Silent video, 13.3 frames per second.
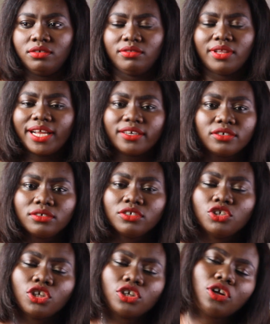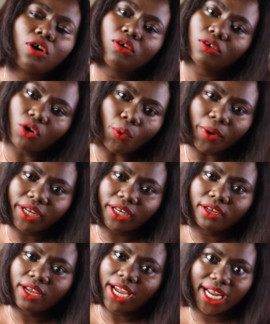then you're not
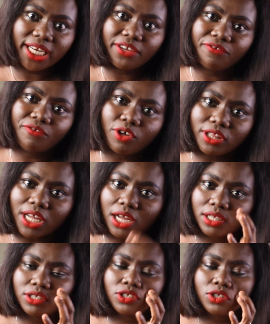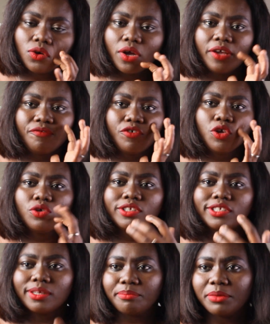going any further. So if you
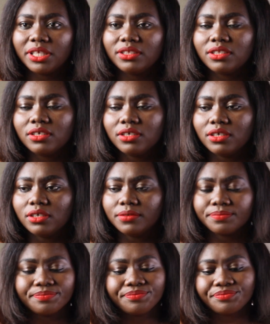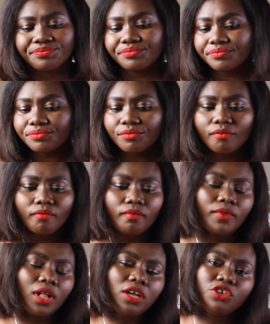submit
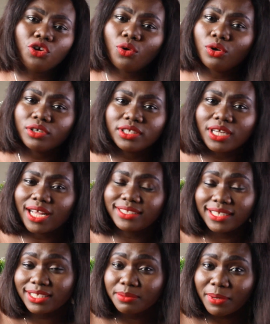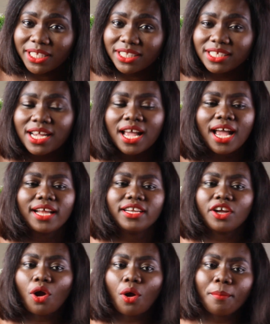your assessment and
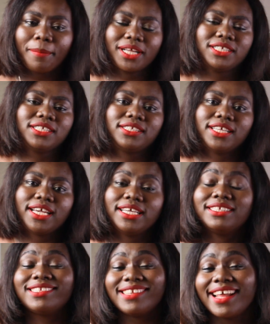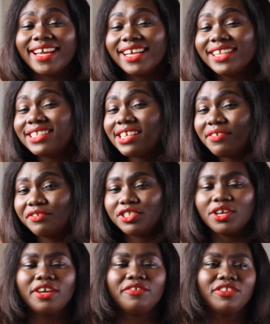they come back to say it's negative,
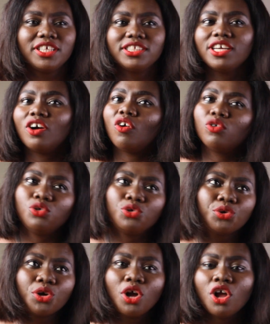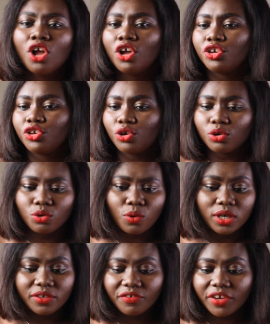so if they say, oh look, your
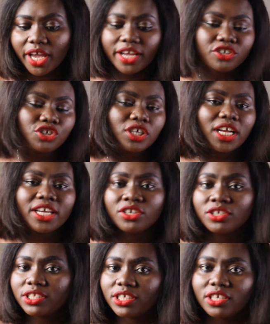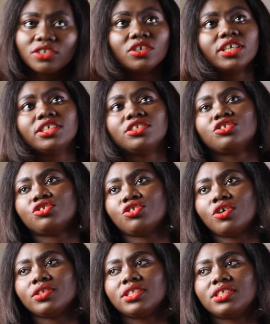qualification and your skill is
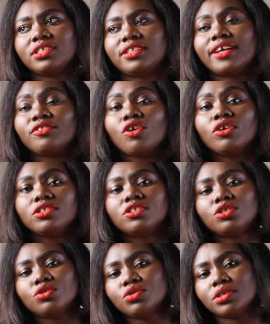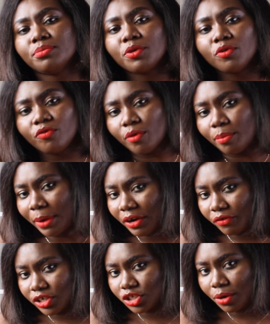not, they're not suitable for
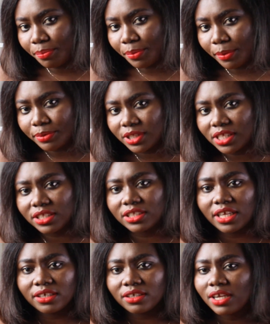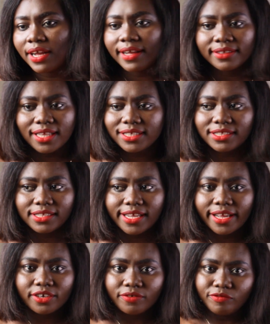migration purposes, then that's
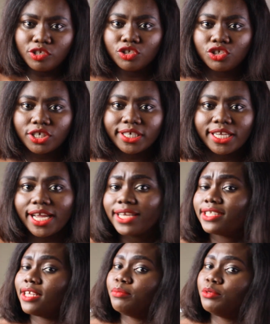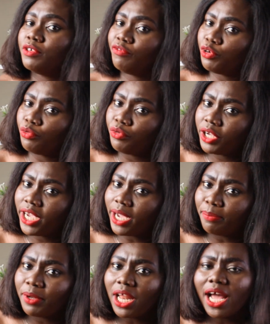the end of your journey, except if you
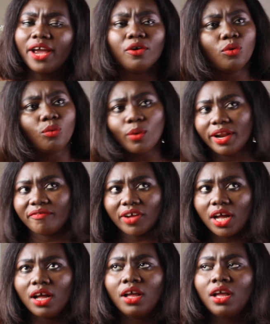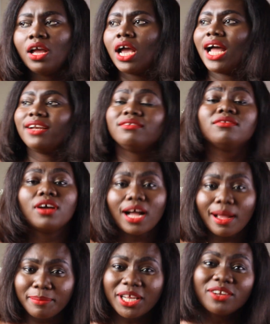reapply or whatever. And
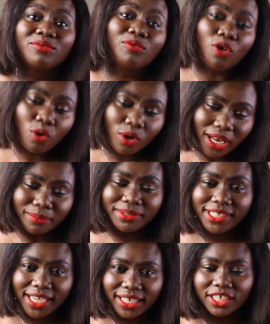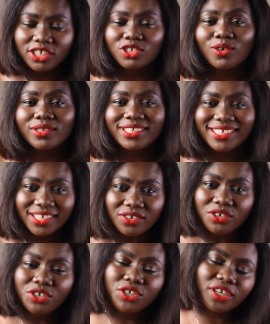I mean, all I'm saying is,
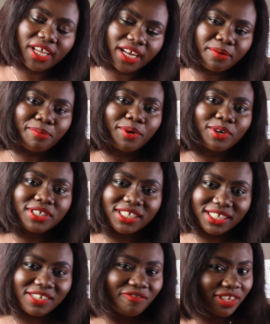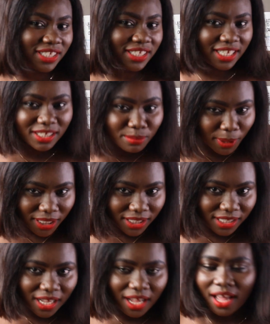until you get a positive
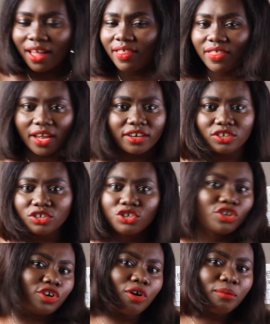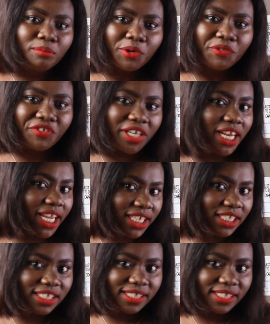assessment, then you're not moving any